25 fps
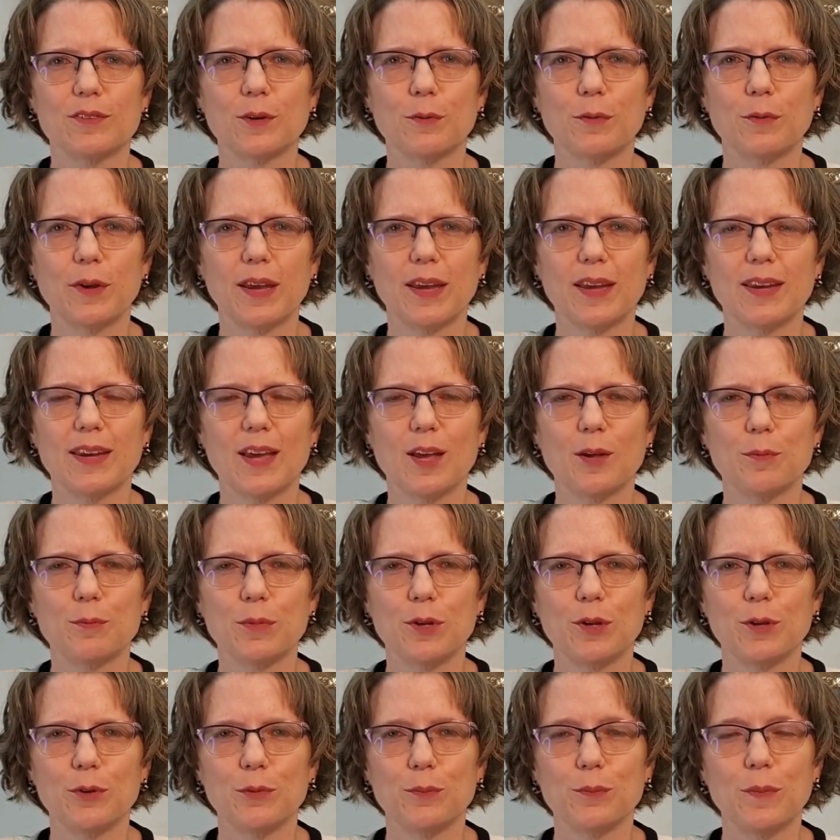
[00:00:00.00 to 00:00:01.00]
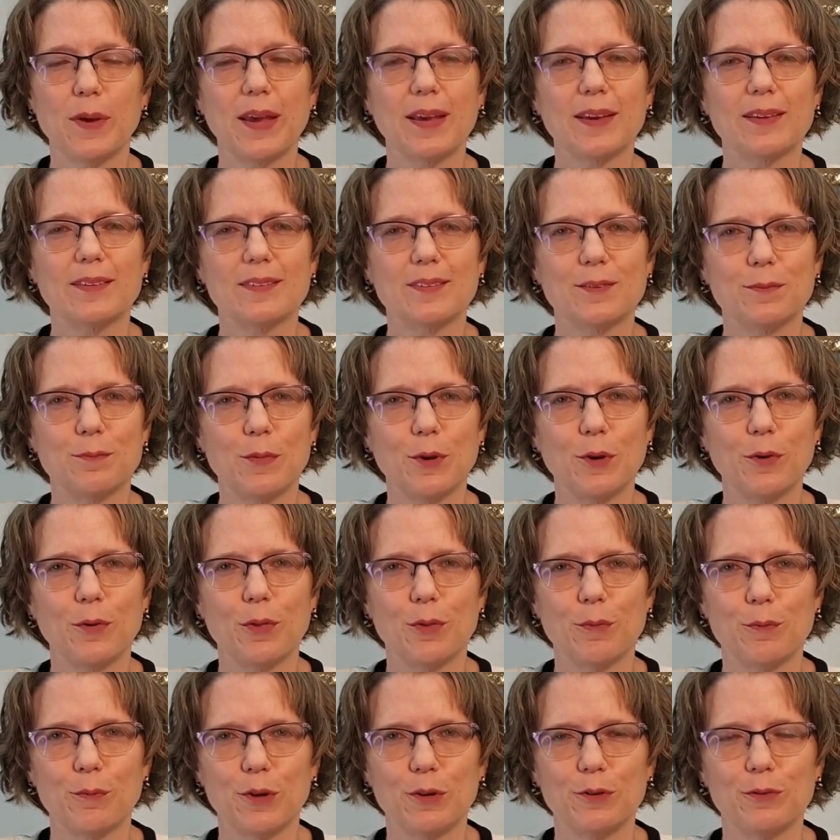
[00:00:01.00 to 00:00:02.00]
so we can help you make a
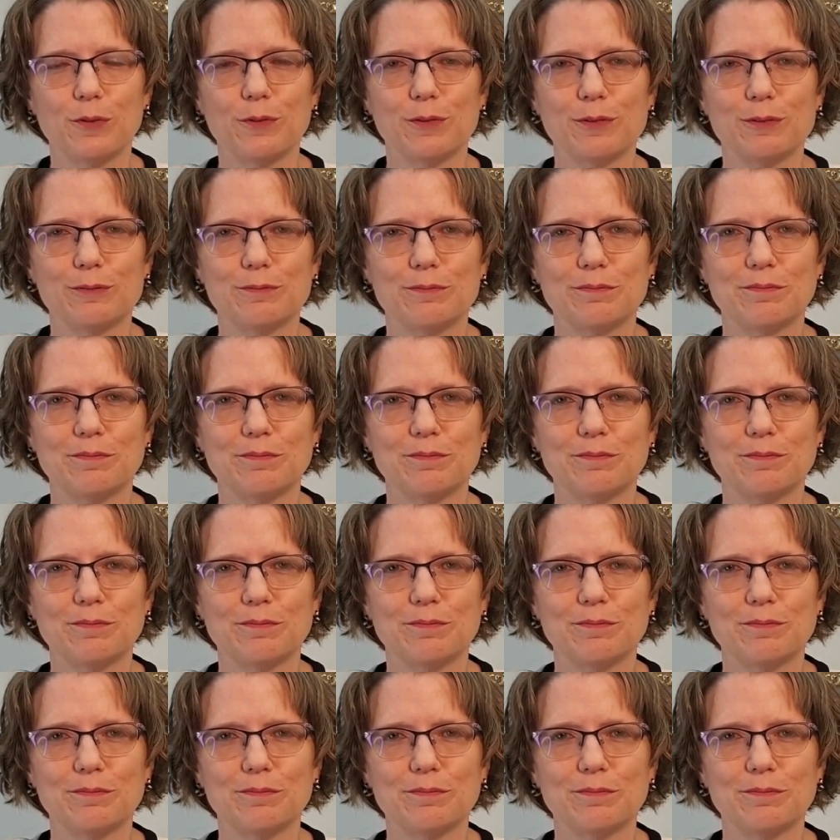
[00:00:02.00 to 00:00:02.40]
smooth move.